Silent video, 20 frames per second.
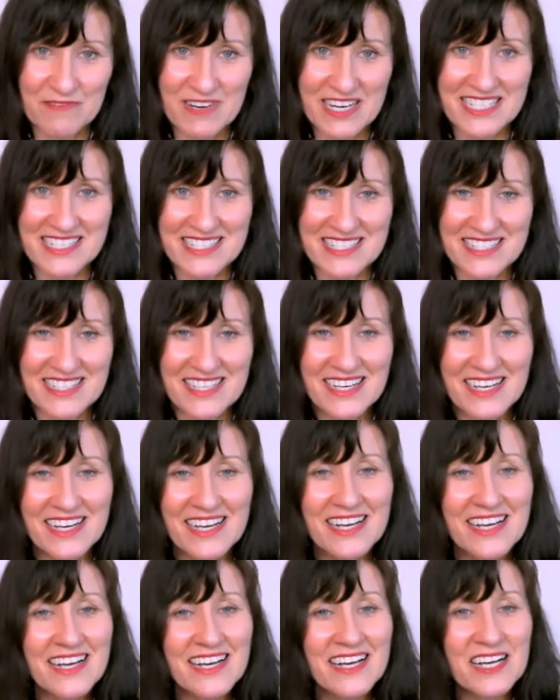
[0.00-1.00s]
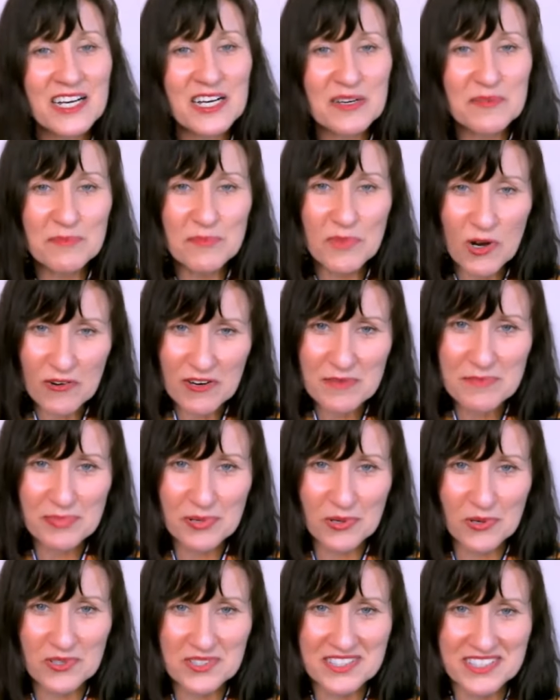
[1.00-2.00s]
arrest. More
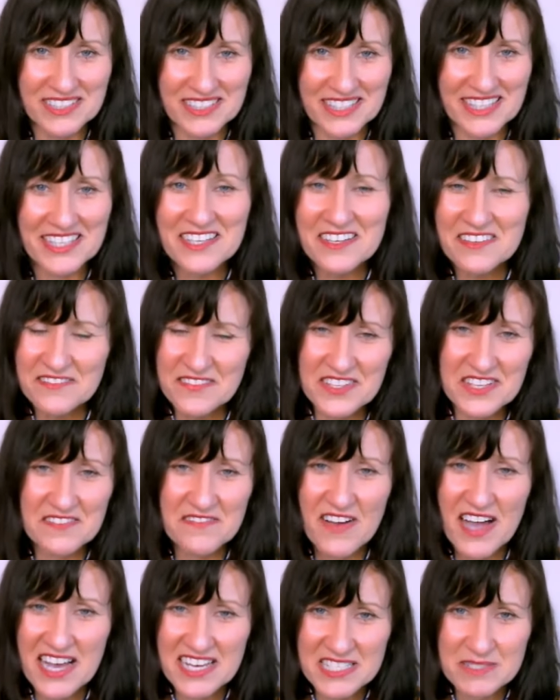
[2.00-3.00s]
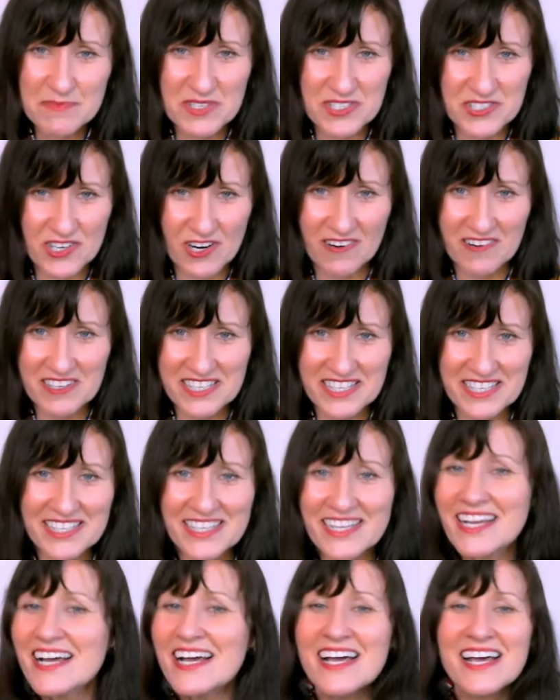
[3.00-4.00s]
importantly, for the vast
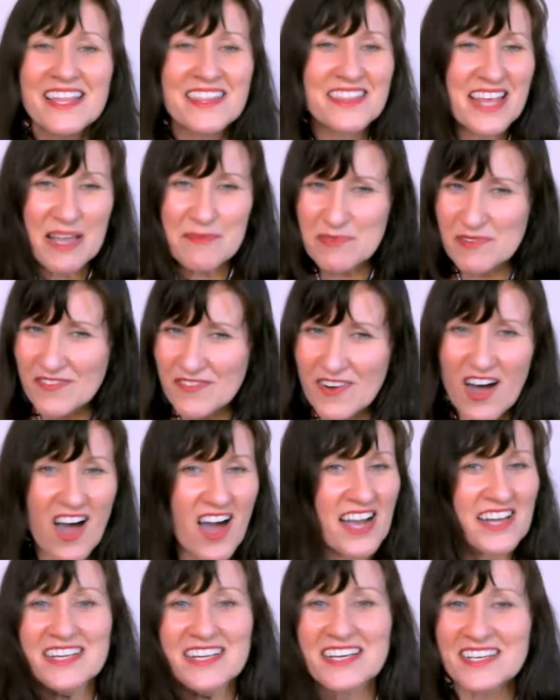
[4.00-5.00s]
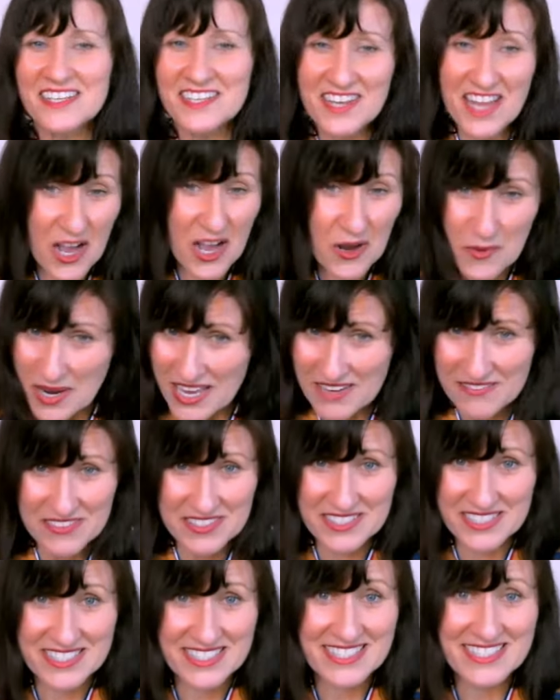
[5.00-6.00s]
majority, they provide no
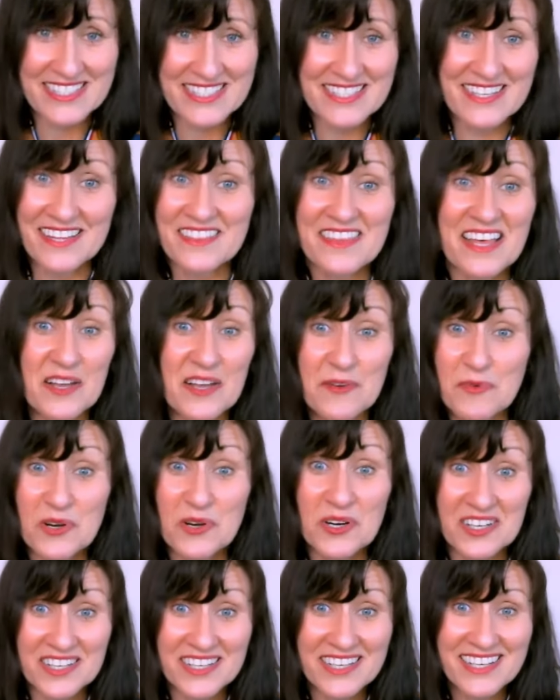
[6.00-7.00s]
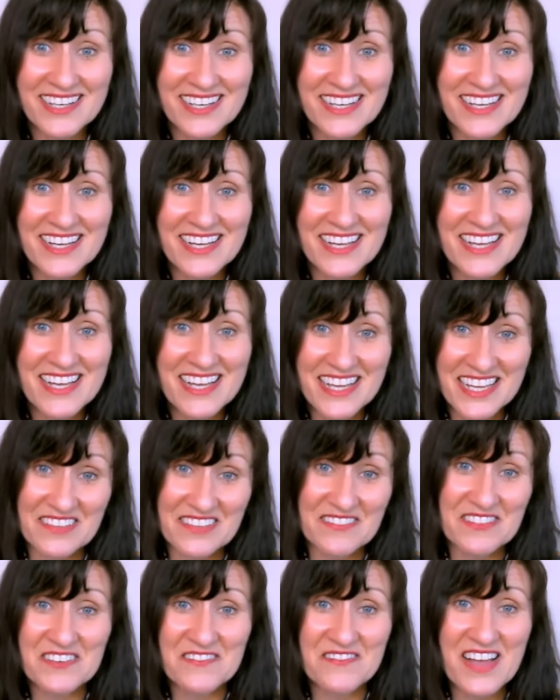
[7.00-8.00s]
evidence that they were
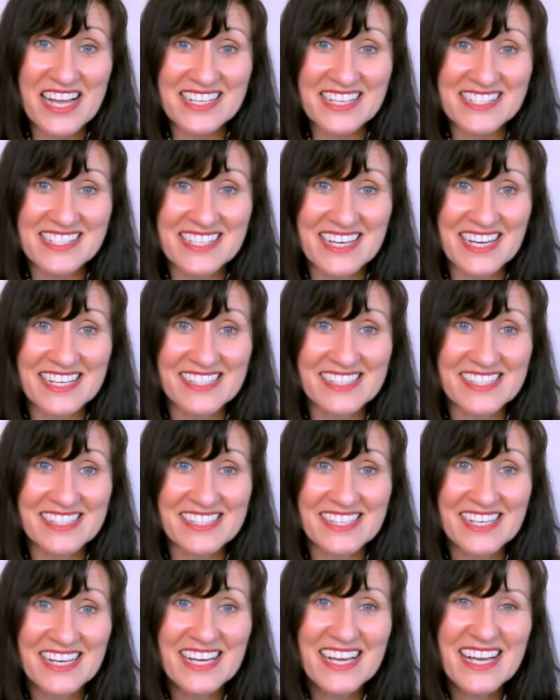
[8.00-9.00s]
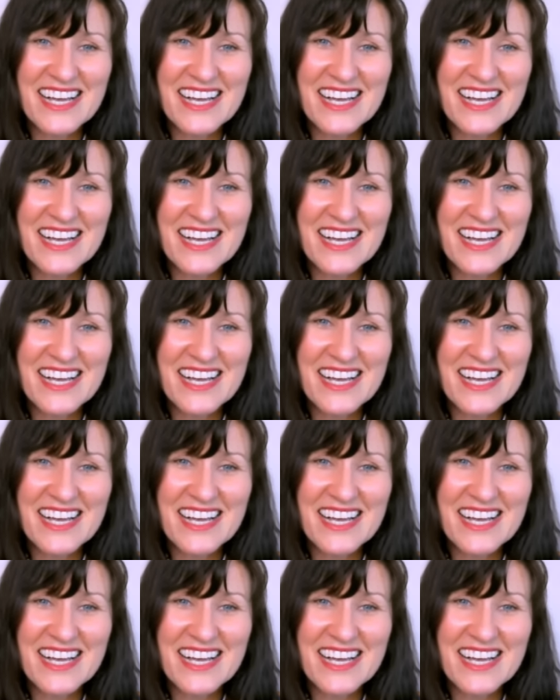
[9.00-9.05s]
even vaccinated.